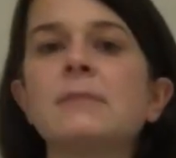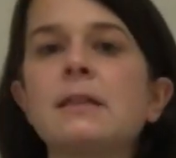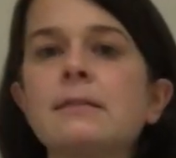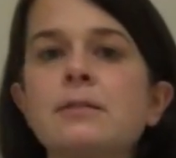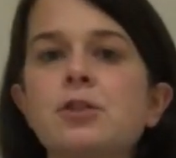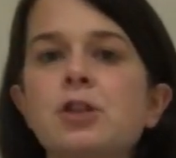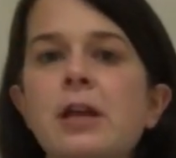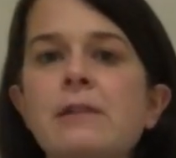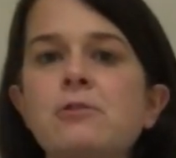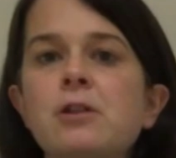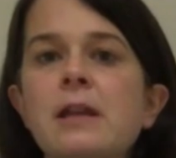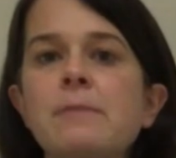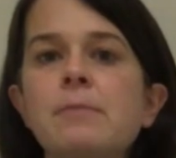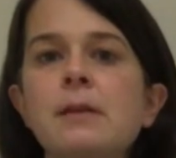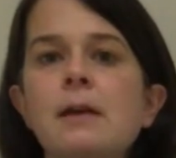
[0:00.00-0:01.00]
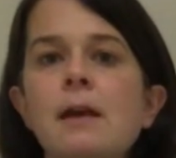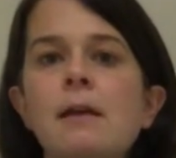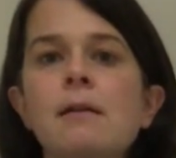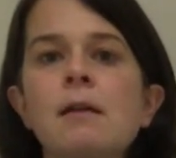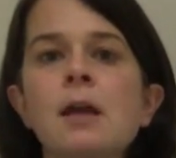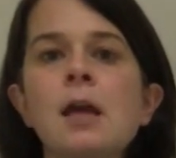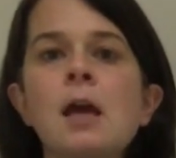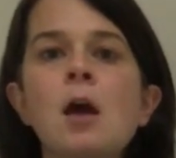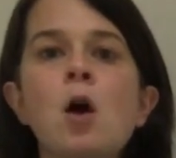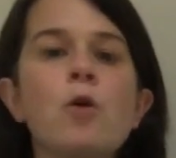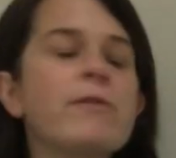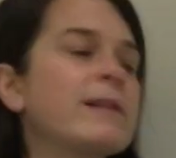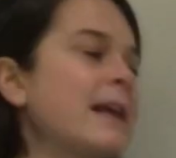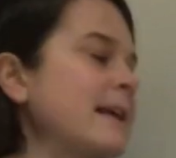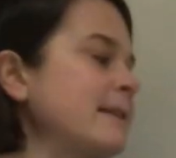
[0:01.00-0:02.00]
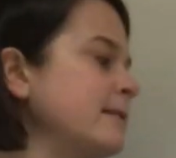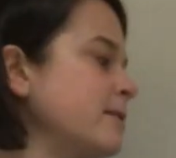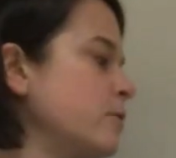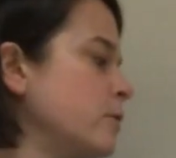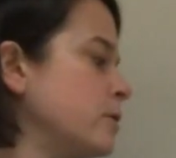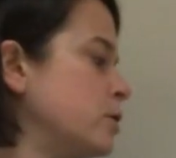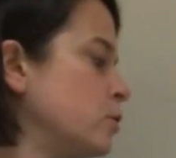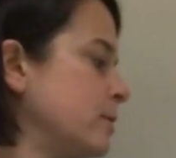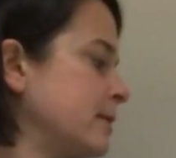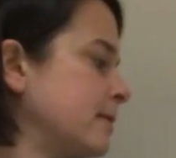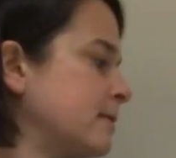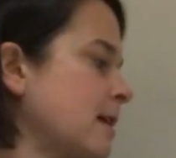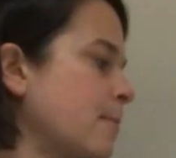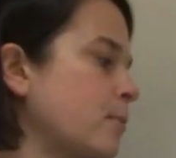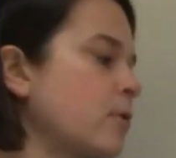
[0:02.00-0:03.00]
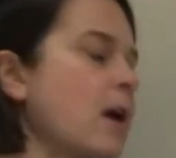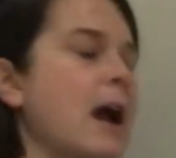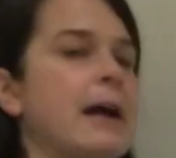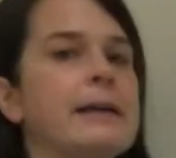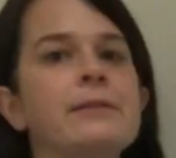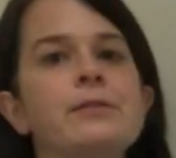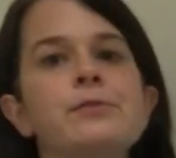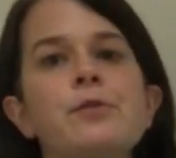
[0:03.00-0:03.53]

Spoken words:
Doesn't change in APA. Or the last thing you can do is summarize.